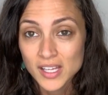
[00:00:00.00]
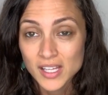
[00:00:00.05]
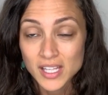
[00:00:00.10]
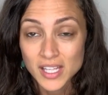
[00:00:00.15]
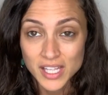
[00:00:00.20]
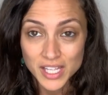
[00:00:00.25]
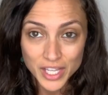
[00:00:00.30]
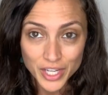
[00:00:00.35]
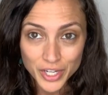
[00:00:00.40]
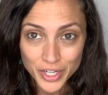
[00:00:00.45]

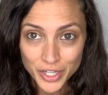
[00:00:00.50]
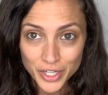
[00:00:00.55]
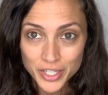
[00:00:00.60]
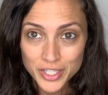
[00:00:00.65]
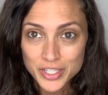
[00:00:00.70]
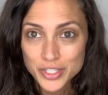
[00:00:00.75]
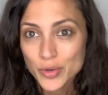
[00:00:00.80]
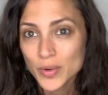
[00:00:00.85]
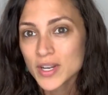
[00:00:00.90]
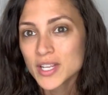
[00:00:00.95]
year
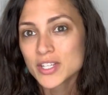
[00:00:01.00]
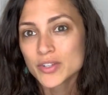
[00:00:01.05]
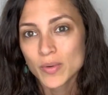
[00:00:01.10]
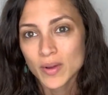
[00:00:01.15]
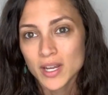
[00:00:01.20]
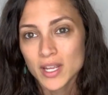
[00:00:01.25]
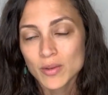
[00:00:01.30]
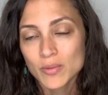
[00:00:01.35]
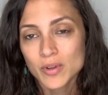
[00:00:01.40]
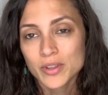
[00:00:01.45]
in
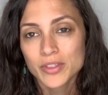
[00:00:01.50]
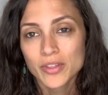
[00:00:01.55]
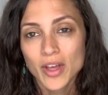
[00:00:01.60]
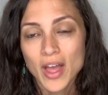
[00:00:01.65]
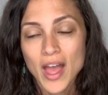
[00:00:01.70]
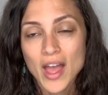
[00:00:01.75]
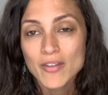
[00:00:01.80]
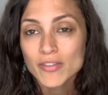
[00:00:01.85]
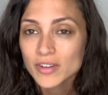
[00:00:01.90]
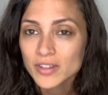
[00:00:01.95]
2020 with
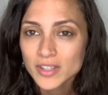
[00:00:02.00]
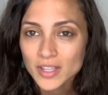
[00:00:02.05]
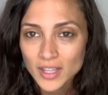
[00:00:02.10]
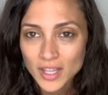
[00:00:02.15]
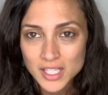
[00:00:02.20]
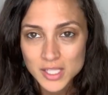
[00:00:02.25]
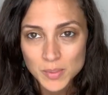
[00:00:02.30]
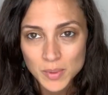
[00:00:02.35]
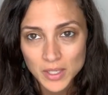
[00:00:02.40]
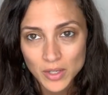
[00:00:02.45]
everything
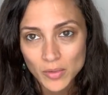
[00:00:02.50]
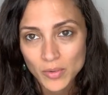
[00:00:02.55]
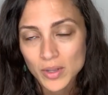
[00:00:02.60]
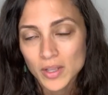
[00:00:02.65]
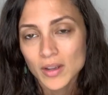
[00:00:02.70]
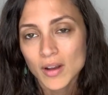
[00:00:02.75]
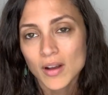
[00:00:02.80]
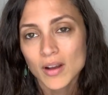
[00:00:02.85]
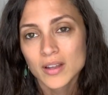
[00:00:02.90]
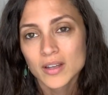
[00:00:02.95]
that's been going
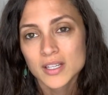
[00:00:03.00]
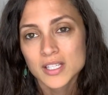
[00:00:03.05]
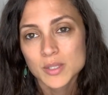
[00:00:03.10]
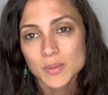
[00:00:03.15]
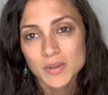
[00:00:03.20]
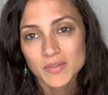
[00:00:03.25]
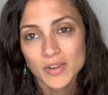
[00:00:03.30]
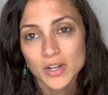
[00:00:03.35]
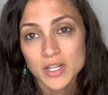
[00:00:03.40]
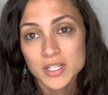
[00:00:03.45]
on. It's
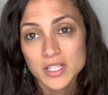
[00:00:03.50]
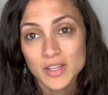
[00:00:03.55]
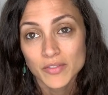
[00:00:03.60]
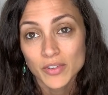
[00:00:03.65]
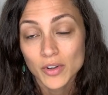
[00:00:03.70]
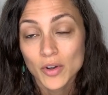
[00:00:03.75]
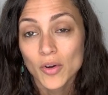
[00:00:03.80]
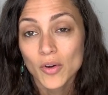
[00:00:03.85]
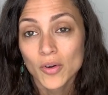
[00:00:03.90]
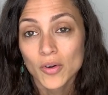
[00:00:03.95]
been very
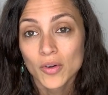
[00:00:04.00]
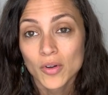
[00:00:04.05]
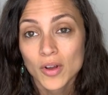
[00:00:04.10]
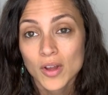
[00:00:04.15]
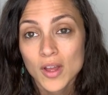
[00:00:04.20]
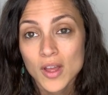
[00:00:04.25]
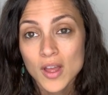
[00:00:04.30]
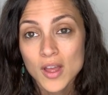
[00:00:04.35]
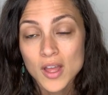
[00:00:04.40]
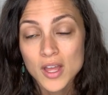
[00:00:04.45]
difficult
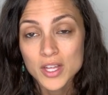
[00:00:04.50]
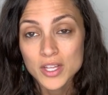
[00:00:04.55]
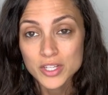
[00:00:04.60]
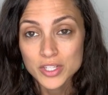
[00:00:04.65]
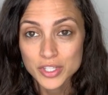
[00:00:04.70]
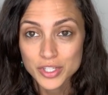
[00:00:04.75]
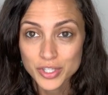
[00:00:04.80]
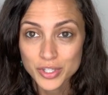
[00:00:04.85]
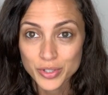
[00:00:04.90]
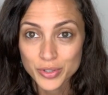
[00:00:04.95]

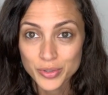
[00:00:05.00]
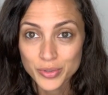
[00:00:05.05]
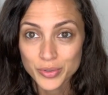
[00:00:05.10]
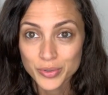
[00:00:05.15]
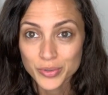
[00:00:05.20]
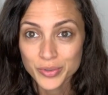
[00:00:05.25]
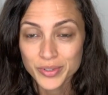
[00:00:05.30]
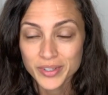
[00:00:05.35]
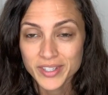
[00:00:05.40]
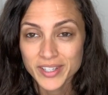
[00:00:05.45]
to,
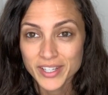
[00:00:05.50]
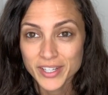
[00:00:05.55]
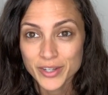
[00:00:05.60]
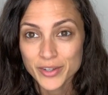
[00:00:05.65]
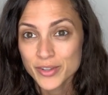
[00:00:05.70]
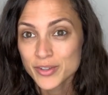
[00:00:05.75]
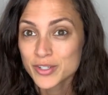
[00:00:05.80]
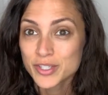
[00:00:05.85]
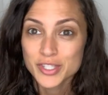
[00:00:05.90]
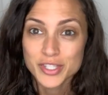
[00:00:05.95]
you know,
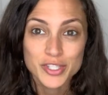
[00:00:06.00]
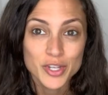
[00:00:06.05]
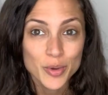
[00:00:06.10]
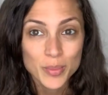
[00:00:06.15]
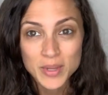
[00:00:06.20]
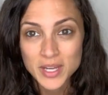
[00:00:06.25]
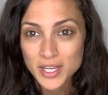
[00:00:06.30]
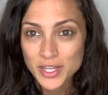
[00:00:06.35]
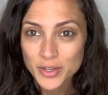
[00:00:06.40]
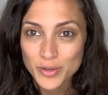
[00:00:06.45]
there's so
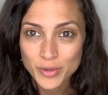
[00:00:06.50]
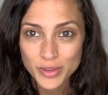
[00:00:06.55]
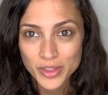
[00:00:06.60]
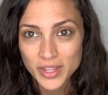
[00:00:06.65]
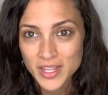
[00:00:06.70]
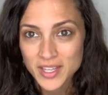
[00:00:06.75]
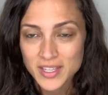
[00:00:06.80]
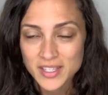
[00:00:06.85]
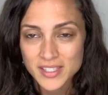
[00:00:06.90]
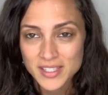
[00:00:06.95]
many new
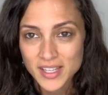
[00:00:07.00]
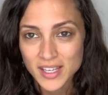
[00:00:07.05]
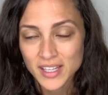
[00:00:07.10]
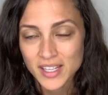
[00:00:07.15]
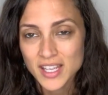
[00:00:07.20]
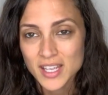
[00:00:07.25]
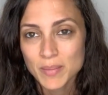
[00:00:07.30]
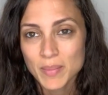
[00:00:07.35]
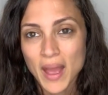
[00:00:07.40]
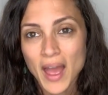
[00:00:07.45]
things that
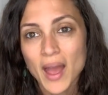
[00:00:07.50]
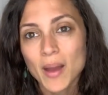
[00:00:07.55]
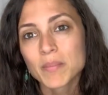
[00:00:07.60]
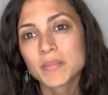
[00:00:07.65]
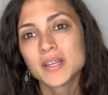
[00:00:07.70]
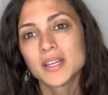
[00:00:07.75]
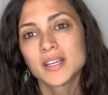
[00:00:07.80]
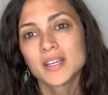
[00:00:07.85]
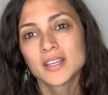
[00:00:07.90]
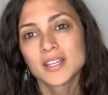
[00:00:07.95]
keep
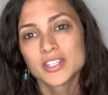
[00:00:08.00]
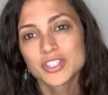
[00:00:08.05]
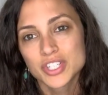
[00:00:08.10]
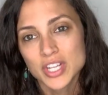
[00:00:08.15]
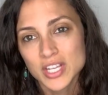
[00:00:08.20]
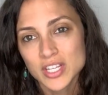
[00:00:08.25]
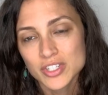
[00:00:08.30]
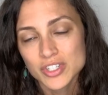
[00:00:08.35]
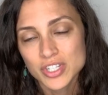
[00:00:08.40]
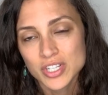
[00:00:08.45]
happening and
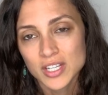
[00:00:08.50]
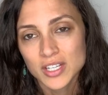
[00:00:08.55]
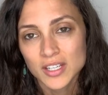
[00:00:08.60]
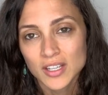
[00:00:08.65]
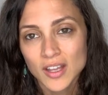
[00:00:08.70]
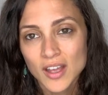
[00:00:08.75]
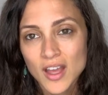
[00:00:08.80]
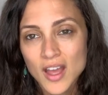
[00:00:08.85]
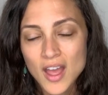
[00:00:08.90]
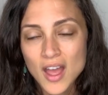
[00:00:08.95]
changing.
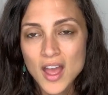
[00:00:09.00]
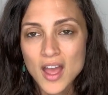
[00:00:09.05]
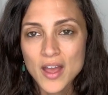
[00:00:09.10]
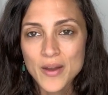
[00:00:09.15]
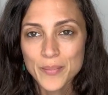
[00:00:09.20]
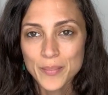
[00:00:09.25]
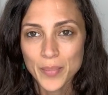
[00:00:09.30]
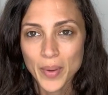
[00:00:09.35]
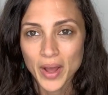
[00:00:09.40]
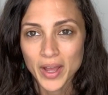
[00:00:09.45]

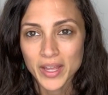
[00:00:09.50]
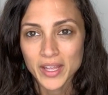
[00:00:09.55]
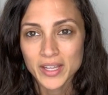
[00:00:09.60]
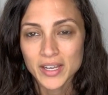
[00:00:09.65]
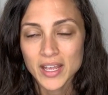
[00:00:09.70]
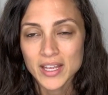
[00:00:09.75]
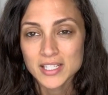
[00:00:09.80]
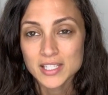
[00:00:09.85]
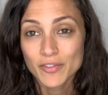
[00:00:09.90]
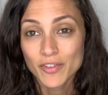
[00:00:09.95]
But
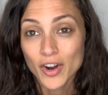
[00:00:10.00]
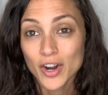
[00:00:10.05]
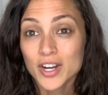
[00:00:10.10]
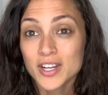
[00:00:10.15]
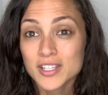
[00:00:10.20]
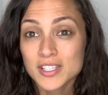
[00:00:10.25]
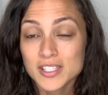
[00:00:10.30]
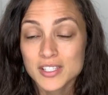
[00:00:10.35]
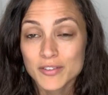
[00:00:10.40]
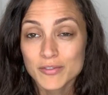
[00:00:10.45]
as far
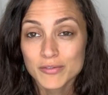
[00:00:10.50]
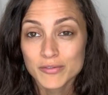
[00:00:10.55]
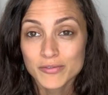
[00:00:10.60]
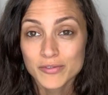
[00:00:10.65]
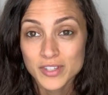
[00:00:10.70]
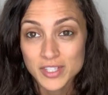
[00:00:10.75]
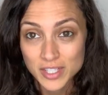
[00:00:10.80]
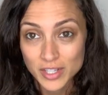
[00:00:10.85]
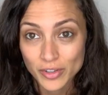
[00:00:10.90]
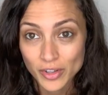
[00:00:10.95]
as
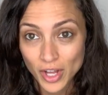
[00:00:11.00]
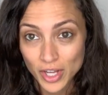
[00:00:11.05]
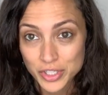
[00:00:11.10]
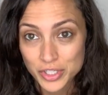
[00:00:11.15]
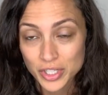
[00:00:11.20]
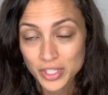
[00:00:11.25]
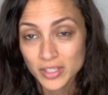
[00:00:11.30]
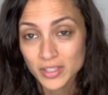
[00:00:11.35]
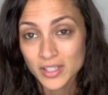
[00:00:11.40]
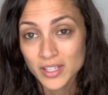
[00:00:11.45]

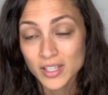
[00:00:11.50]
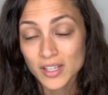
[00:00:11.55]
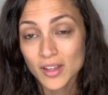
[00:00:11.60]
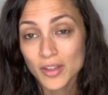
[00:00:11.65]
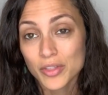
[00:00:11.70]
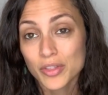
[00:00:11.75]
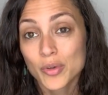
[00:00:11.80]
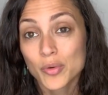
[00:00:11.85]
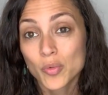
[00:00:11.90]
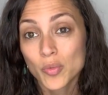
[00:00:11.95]
physiologically,
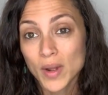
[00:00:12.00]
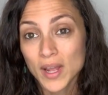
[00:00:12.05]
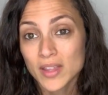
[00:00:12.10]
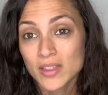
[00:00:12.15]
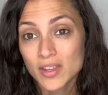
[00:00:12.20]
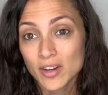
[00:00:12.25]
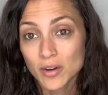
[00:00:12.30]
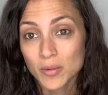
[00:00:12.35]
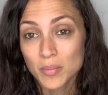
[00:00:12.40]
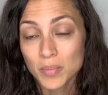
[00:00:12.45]
the way
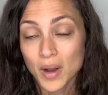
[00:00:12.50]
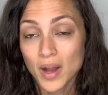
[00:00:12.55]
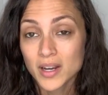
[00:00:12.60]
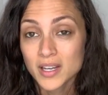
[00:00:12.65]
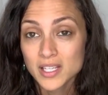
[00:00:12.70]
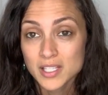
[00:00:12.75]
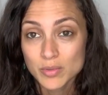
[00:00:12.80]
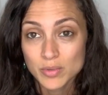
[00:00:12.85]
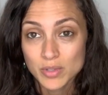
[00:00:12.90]
that our bodies